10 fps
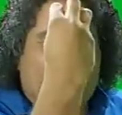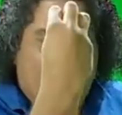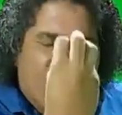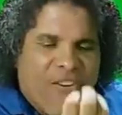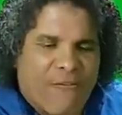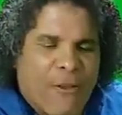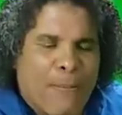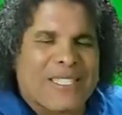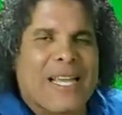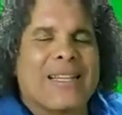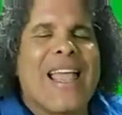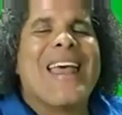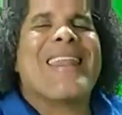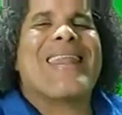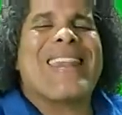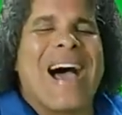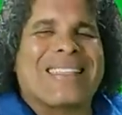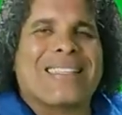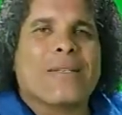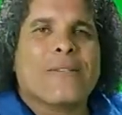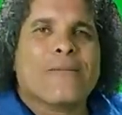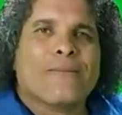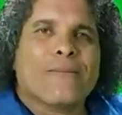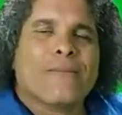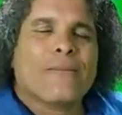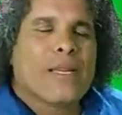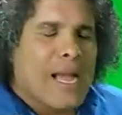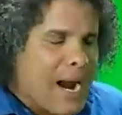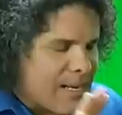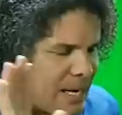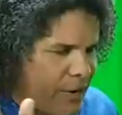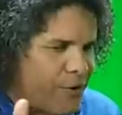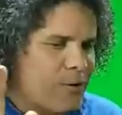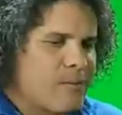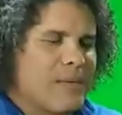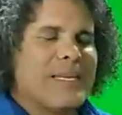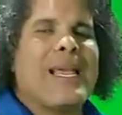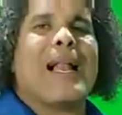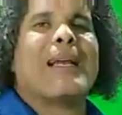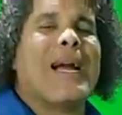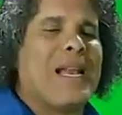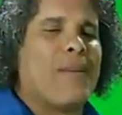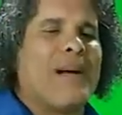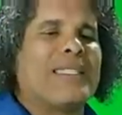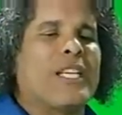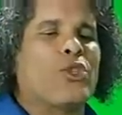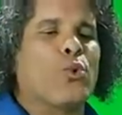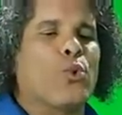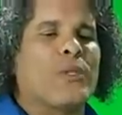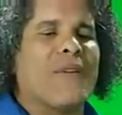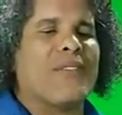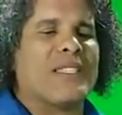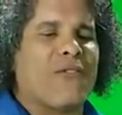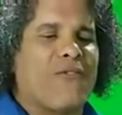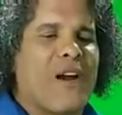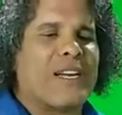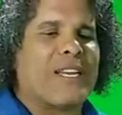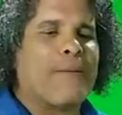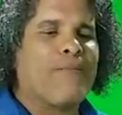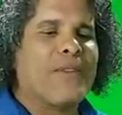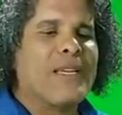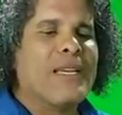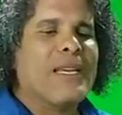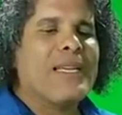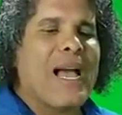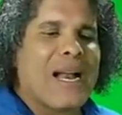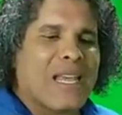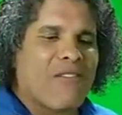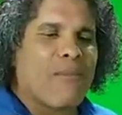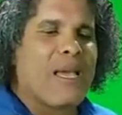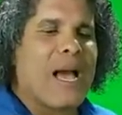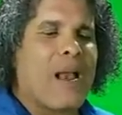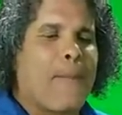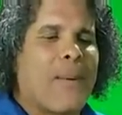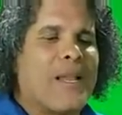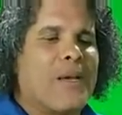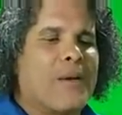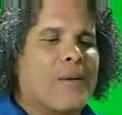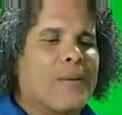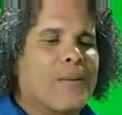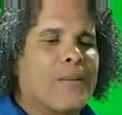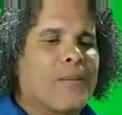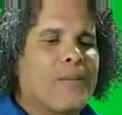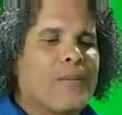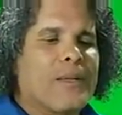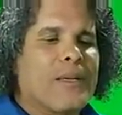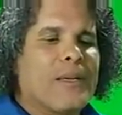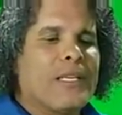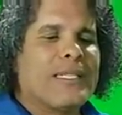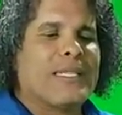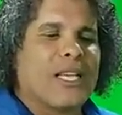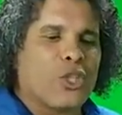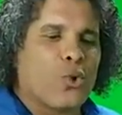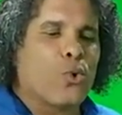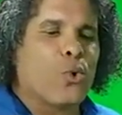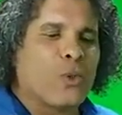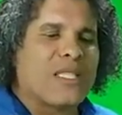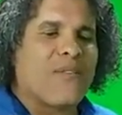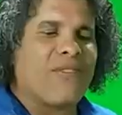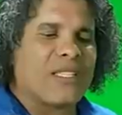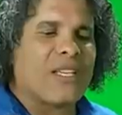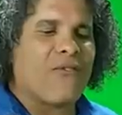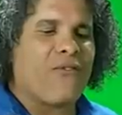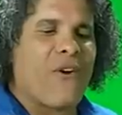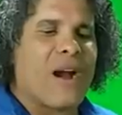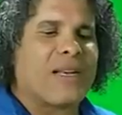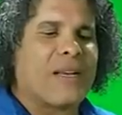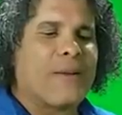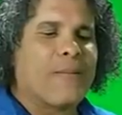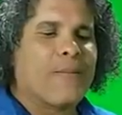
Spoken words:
by 50%. That, right here. Y'all call them at 622-7740. Y'all give me y'all opinion. 622-7740.